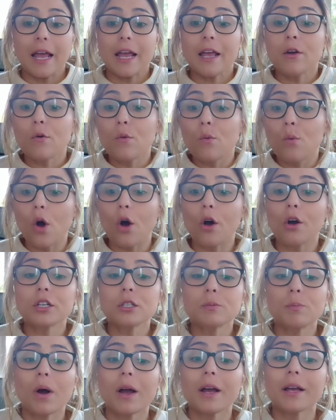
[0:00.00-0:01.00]
It
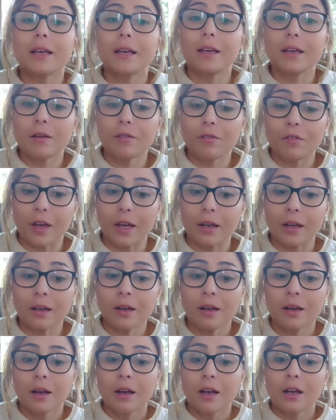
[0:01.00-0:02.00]
works by
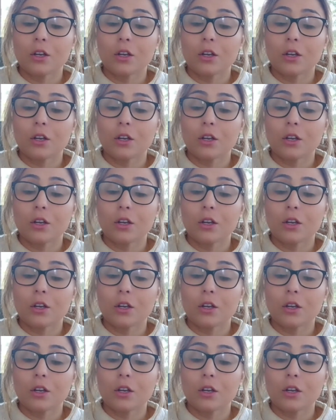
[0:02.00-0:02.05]
giving